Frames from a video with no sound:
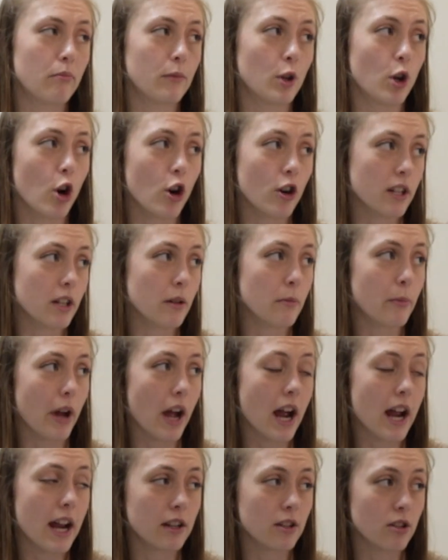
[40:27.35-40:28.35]
garden
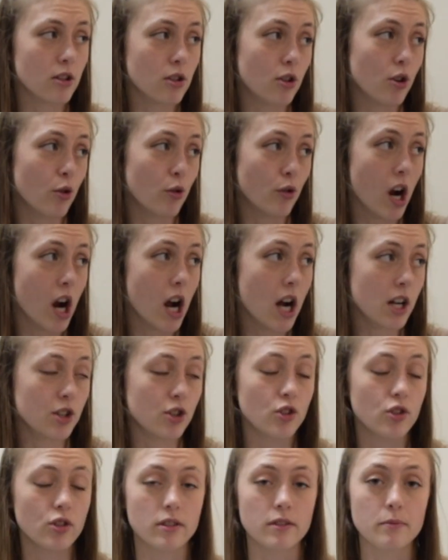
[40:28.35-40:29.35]
behind our
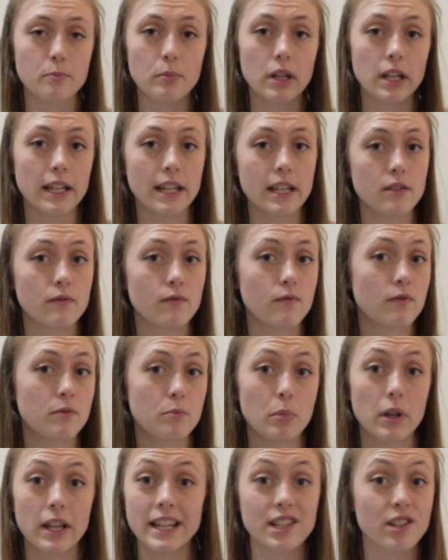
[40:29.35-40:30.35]
garage just
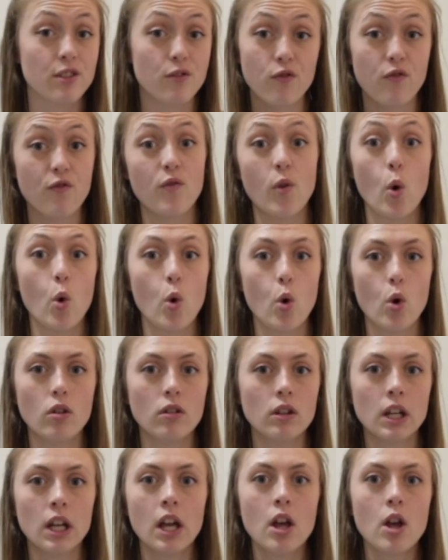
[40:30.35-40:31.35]
planted full